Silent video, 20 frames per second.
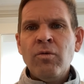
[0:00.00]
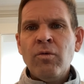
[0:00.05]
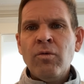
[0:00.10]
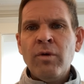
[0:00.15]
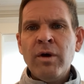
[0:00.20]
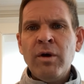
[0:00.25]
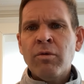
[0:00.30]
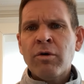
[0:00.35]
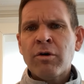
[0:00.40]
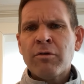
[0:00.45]

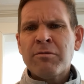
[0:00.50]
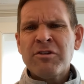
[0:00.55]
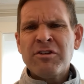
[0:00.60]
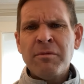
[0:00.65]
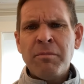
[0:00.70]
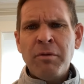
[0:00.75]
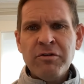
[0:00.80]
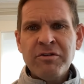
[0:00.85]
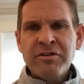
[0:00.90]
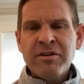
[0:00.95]
we were
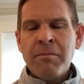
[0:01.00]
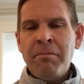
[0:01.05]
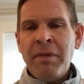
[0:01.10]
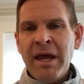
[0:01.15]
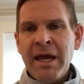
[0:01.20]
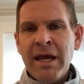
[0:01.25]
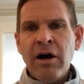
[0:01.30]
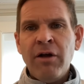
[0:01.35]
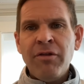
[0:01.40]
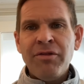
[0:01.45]
supposed to
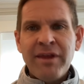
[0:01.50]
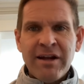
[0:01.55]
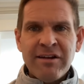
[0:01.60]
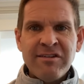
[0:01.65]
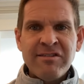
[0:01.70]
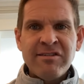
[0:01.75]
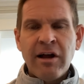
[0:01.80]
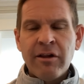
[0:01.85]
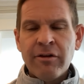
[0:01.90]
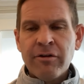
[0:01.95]
pay out that
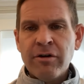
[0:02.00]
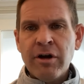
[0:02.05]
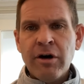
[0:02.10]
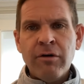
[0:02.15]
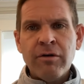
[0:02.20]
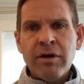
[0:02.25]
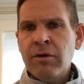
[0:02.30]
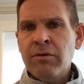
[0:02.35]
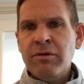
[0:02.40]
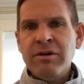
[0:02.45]
seller
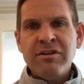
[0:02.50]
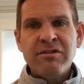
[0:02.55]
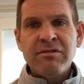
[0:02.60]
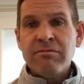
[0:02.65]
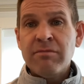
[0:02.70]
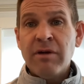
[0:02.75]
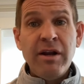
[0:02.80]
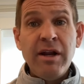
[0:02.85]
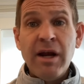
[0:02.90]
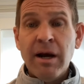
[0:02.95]
note. It was
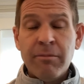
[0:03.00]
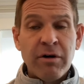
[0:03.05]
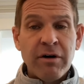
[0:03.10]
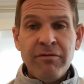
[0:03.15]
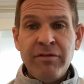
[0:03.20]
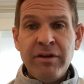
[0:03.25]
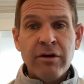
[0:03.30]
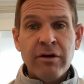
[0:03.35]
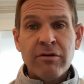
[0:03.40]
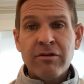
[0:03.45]
a number
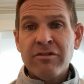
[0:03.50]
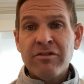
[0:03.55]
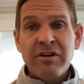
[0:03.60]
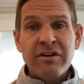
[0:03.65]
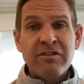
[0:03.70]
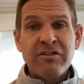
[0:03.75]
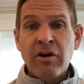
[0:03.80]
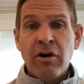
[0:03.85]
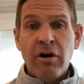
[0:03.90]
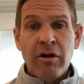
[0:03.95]
of years,
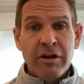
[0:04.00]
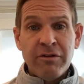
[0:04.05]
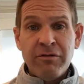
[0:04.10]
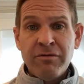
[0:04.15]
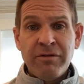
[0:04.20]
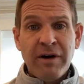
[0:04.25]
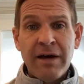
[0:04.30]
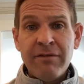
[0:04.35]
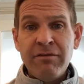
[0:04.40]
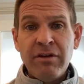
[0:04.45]
let's call it
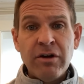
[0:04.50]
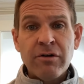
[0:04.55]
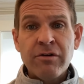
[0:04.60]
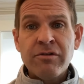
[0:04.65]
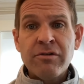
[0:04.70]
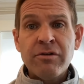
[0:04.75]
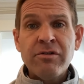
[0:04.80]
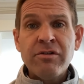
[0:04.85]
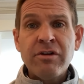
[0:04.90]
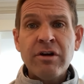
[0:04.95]
5
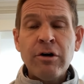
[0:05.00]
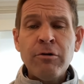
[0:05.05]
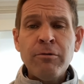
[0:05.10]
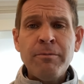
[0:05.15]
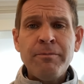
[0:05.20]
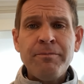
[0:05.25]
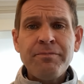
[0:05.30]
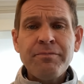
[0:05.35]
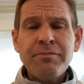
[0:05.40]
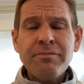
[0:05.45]
years or
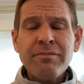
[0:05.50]
so.